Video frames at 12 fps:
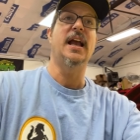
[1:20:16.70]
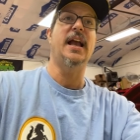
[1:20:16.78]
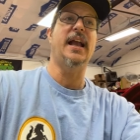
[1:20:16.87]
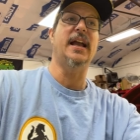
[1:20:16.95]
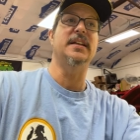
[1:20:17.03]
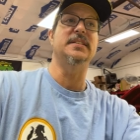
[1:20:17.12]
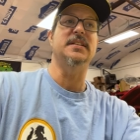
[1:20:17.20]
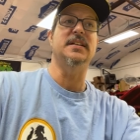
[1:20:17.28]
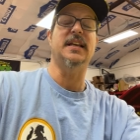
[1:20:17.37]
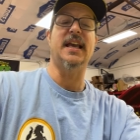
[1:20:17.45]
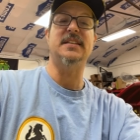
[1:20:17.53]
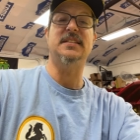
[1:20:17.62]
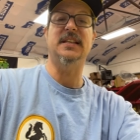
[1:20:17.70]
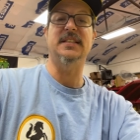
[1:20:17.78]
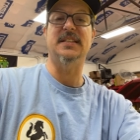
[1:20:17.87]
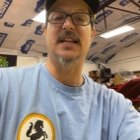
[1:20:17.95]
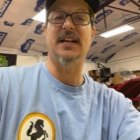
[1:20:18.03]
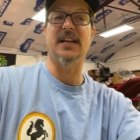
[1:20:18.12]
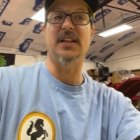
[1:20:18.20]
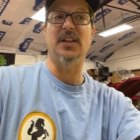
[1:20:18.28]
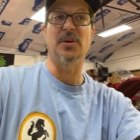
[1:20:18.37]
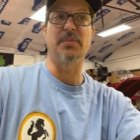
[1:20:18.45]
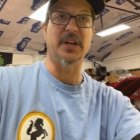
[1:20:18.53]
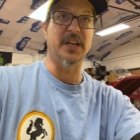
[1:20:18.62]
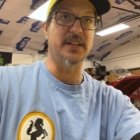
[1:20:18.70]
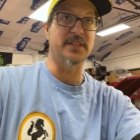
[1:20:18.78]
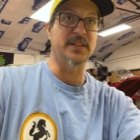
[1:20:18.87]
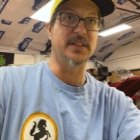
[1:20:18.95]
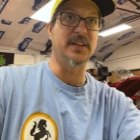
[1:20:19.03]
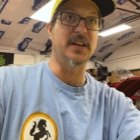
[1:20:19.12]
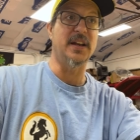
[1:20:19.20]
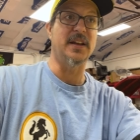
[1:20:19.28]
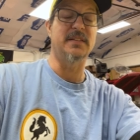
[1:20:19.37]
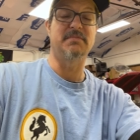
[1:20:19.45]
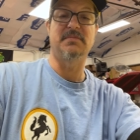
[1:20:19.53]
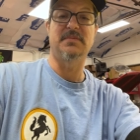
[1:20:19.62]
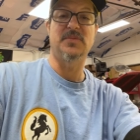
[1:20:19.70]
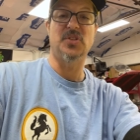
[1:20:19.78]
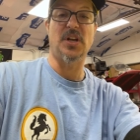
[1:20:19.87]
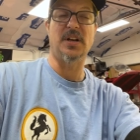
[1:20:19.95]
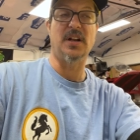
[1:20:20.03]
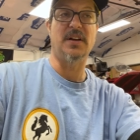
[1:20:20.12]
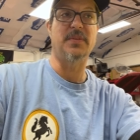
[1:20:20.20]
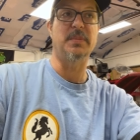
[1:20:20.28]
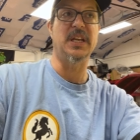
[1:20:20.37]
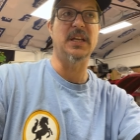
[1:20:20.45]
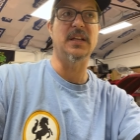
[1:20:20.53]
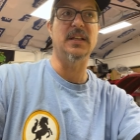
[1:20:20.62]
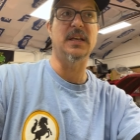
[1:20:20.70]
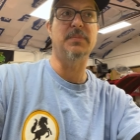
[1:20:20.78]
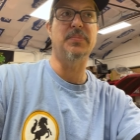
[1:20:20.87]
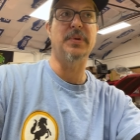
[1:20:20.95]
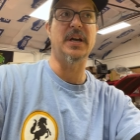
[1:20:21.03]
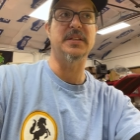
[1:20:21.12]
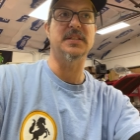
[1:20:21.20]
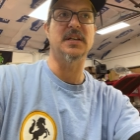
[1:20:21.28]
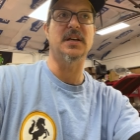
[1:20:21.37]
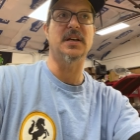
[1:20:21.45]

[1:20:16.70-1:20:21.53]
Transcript: And gasoline's not a good lubricant, so you gotta shut it off immediately. But